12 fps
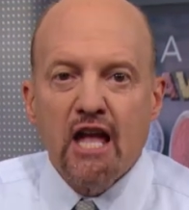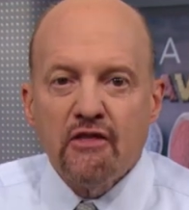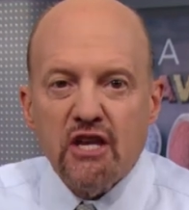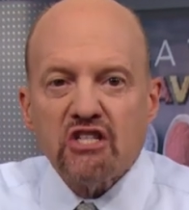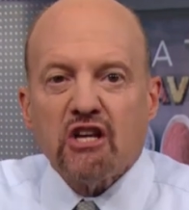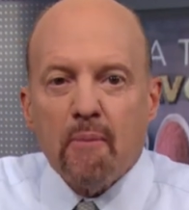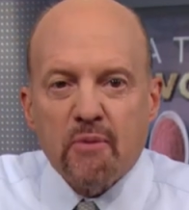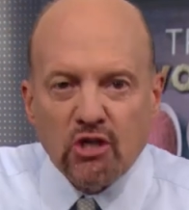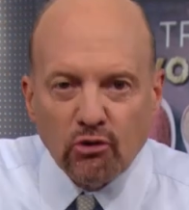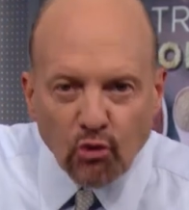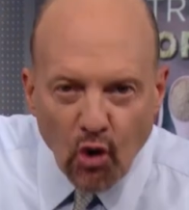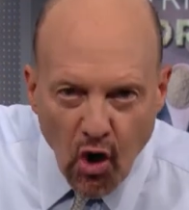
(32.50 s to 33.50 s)
This company's a
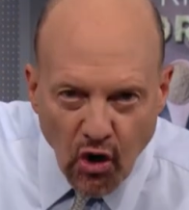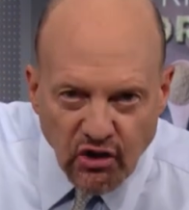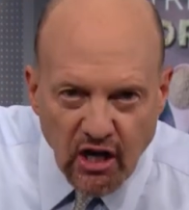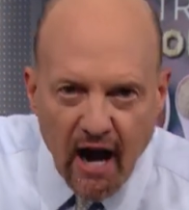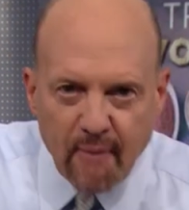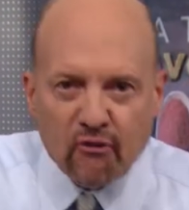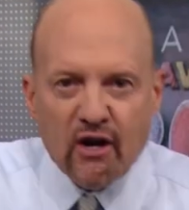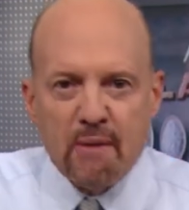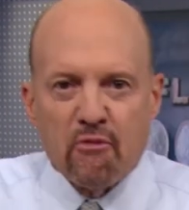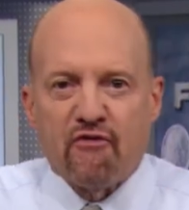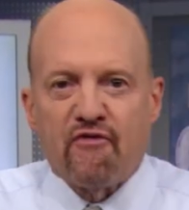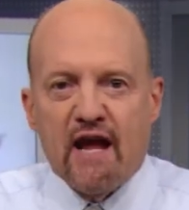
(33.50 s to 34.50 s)
long-time
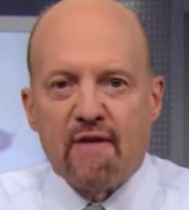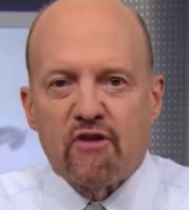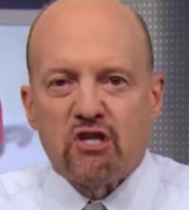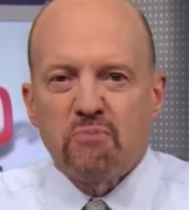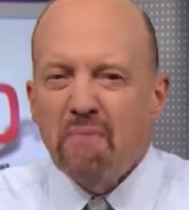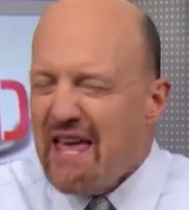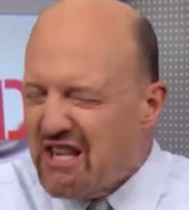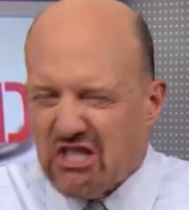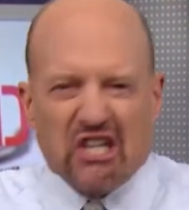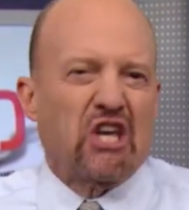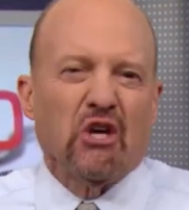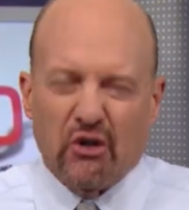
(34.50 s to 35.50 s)
Cramer fade that's made us a
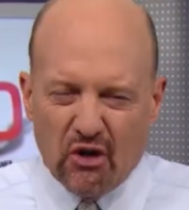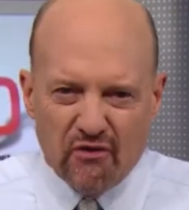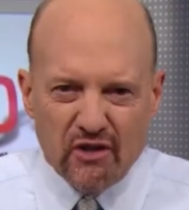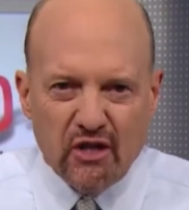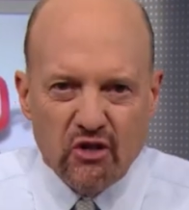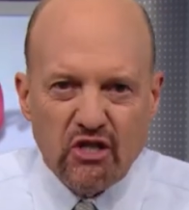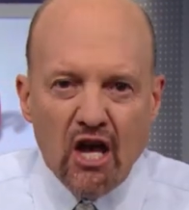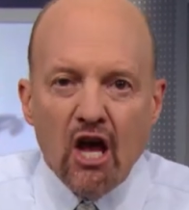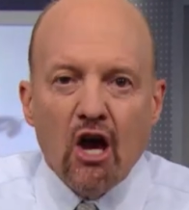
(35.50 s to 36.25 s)
killing over the years.